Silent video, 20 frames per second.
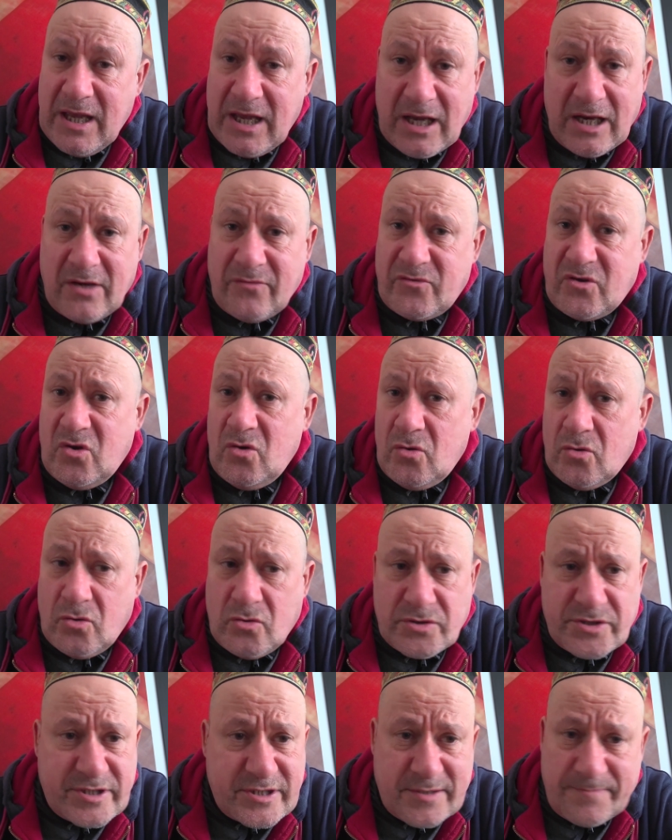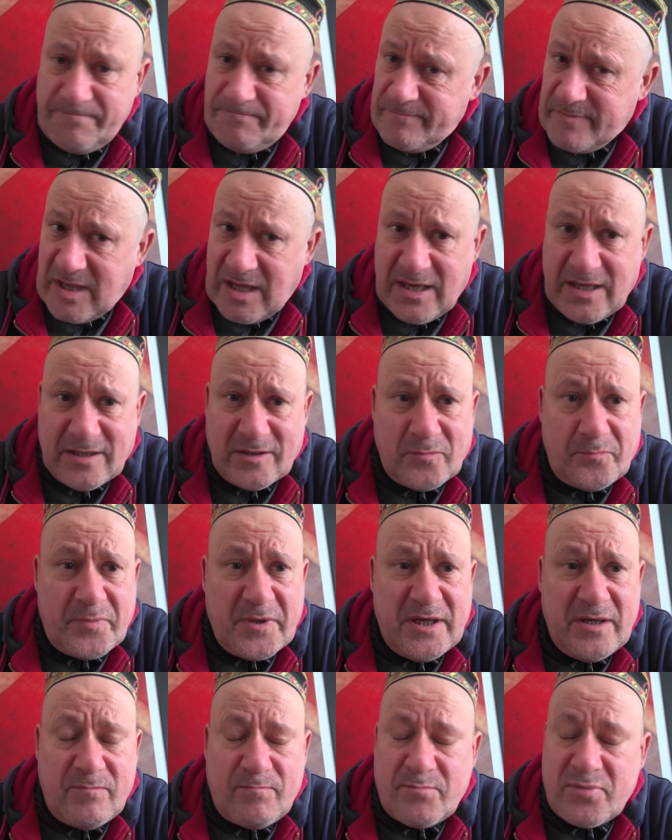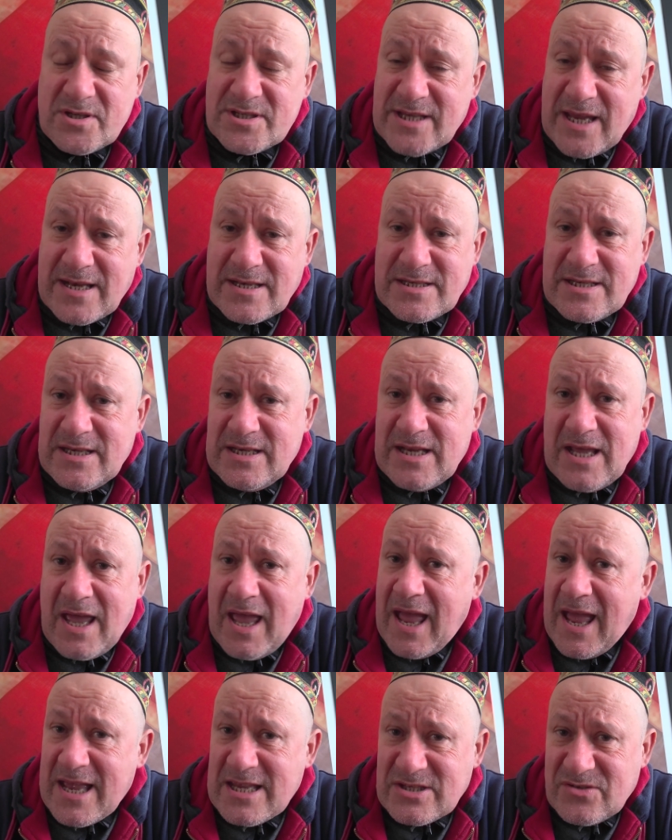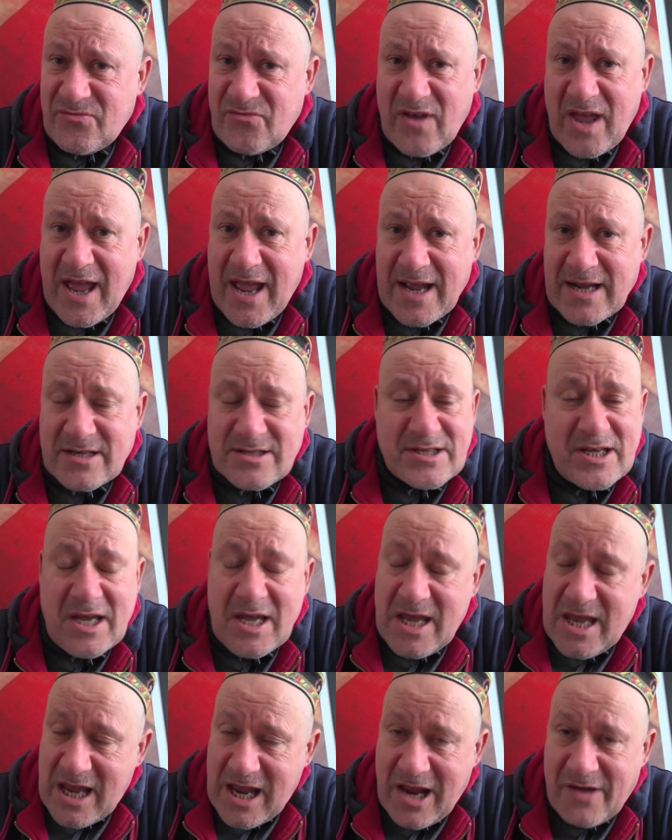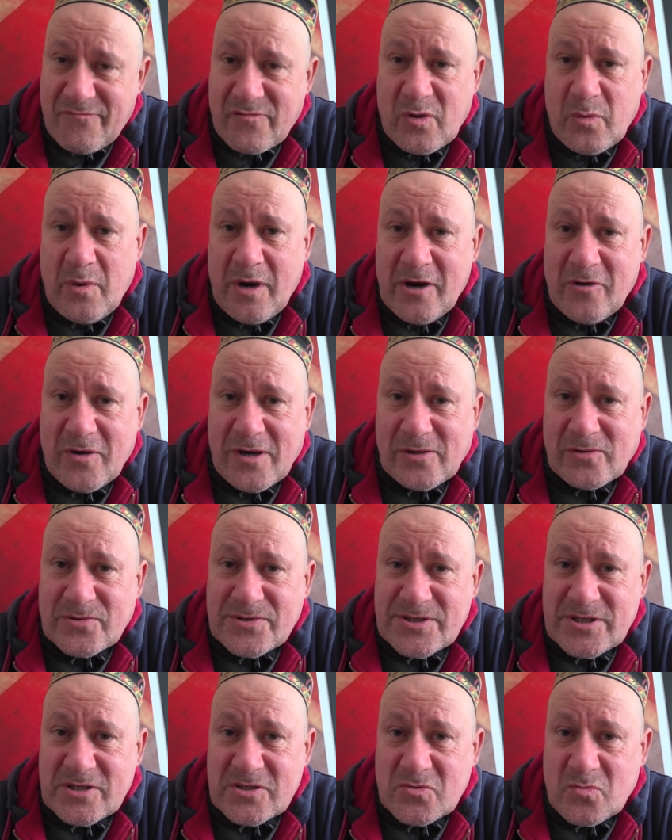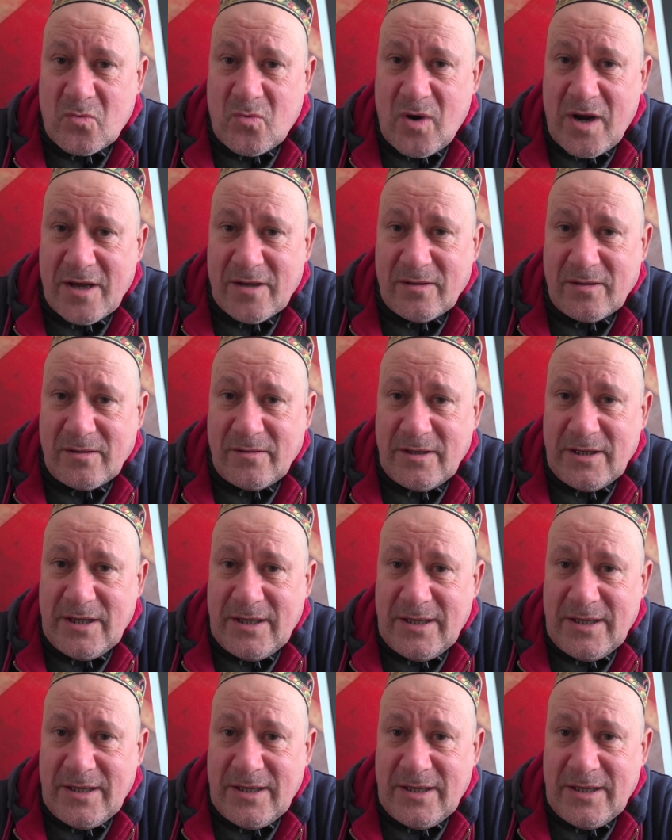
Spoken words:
And of course, it'll be presented as fact everywhere else as well.